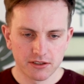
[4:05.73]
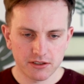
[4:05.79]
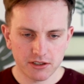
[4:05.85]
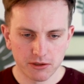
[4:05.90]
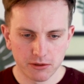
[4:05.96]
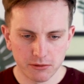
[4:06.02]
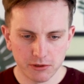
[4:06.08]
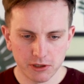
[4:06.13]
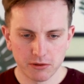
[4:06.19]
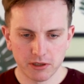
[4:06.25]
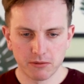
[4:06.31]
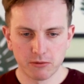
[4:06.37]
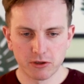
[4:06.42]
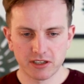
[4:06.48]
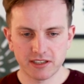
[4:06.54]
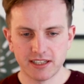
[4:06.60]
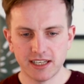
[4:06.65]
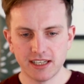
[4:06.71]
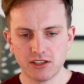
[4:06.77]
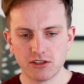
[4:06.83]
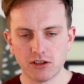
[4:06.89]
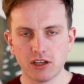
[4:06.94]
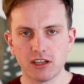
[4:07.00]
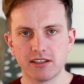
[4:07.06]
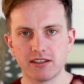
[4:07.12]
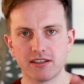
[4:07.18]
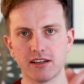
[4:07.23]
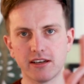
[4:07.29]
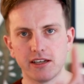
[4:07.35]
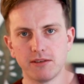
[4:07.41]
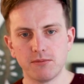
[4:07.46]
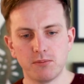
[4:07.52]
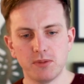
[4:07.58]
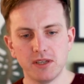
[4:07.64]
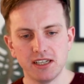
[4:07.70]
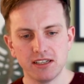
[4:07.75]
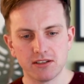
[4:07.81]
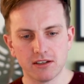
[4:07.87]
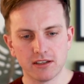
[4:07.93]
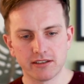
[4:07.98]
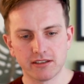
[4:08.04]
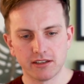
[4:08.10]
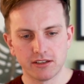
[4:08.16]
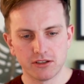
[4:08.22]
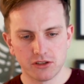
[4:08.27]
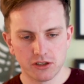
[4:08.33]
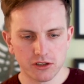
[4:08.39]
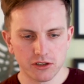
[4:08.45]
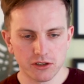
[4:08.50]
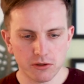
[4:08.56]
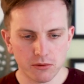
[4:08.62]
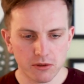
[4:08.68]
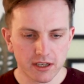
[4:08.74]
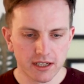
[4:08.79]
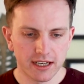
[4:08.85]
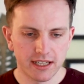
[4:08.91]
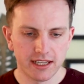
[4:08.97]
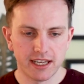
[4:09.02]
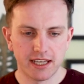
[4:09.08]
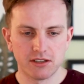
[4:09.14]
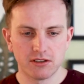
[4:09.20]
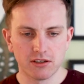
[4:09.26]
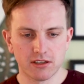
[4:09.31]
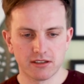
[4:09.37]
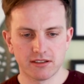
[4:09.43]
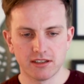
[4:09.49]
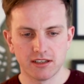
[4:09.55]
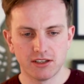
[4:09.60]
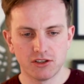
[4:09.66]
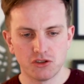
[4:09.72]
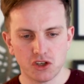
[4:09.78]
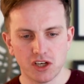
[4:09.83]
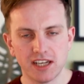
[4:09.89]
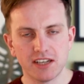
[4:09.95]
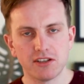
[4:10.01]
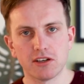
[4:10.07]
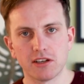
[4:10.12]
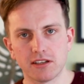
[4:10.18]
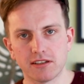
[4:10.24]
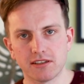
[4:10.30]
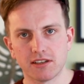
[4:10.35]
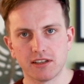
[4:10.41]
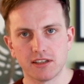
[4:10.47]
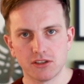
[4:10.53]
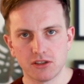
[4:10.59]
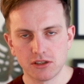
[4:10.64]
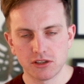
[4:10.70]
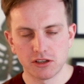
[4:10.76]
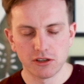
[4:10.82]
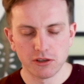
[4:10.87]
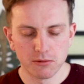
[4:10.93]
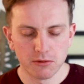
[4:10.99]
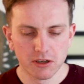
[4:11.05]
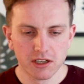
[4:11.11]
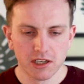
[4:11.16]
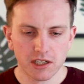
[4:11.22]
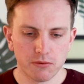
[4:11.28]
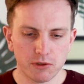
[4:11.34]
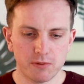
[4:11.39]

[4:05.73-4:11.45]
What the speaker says: So you wanna say $B, $2, and then $J, $2,